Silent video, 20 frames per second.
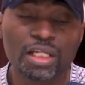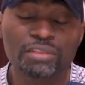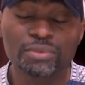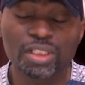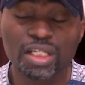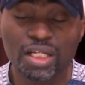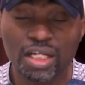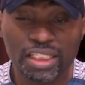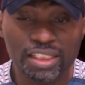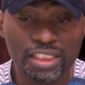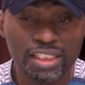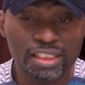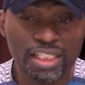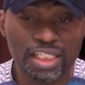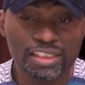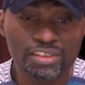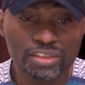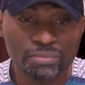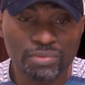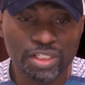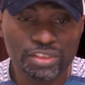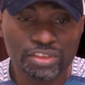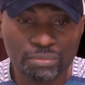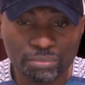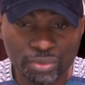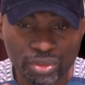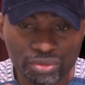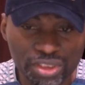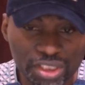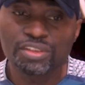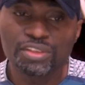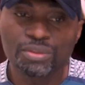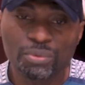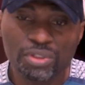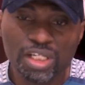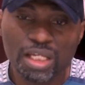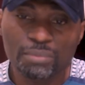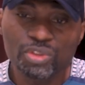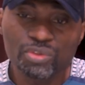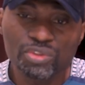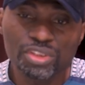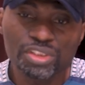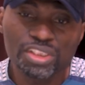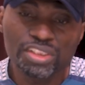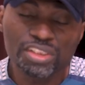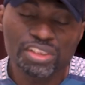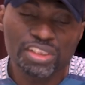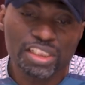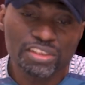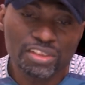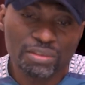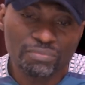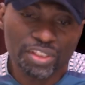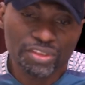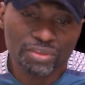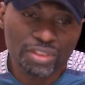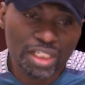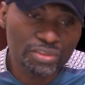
and the desktop version, but the one I'm using is the desktop version.